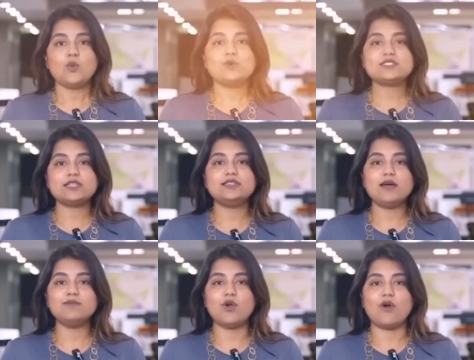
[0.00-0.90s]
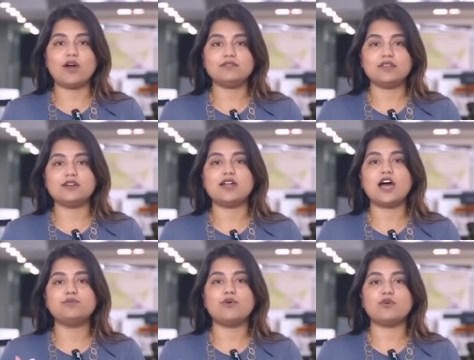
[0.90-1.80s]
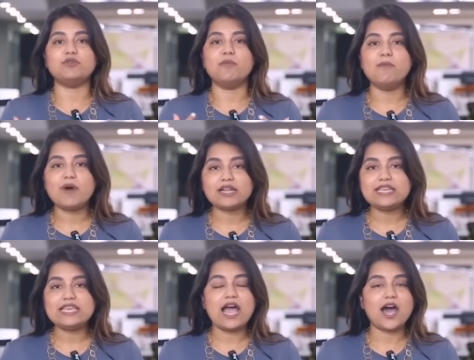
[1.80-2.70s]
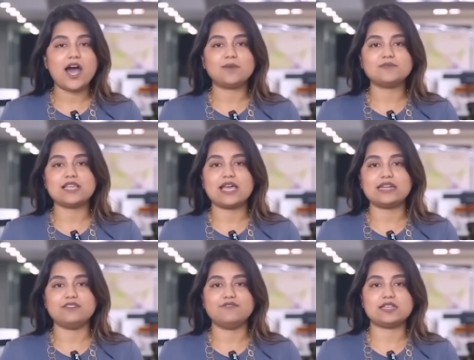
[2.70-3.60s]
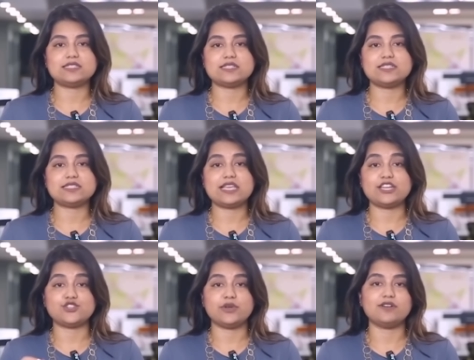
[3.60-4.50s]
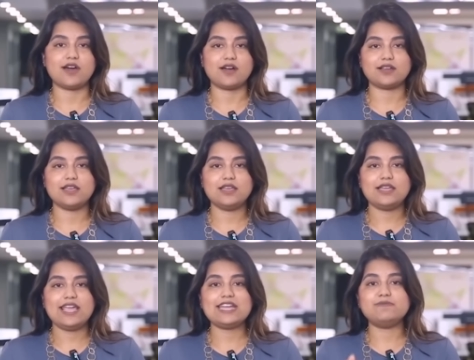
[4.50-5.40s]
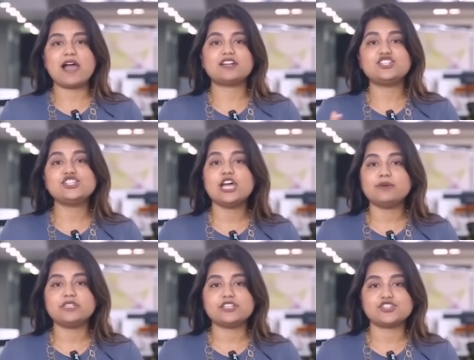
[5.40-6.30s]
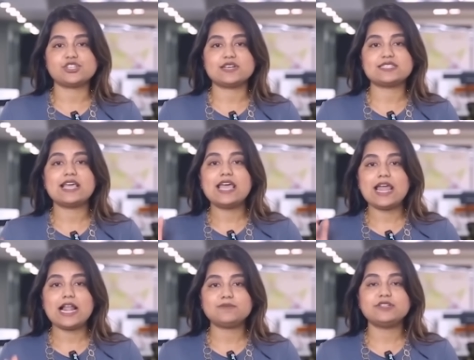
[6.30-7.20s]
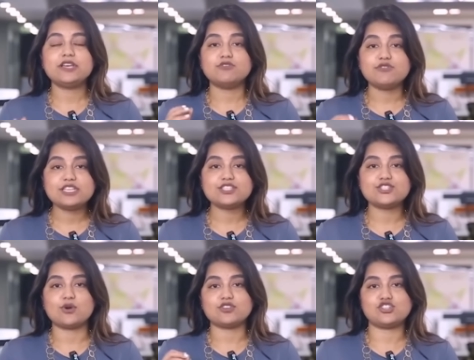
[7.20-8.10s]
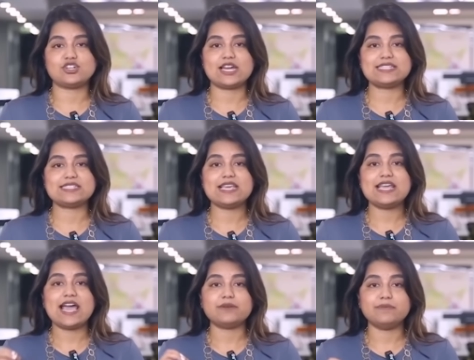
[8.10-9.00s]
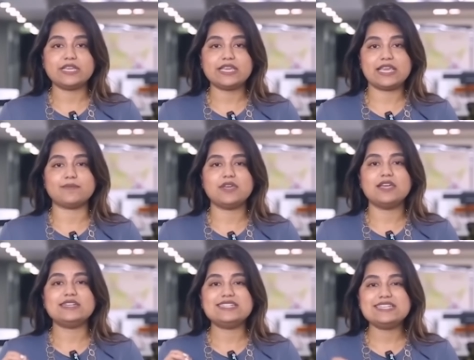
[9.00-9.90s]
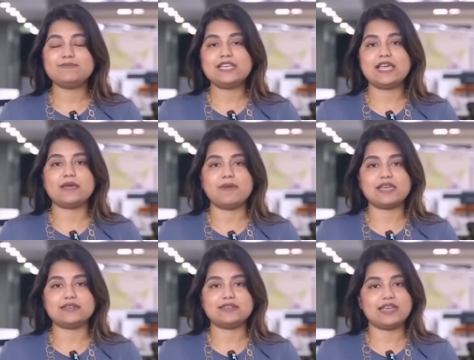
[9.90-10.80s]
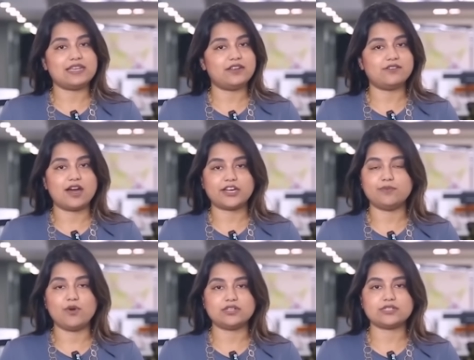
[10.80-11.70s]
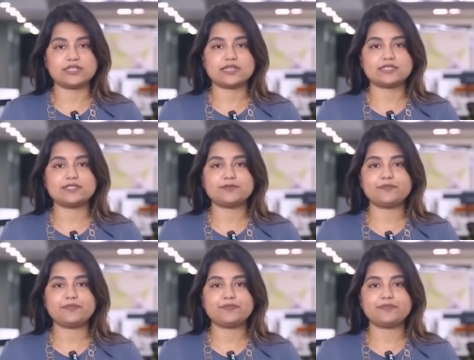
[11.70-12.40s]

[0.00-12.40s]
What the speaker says: With Saddam gone, Iran poured money, arms, and advisors into Iraq. It backed Shia militias, helped restore shrines, and became deeply embedded in Iraqi politics.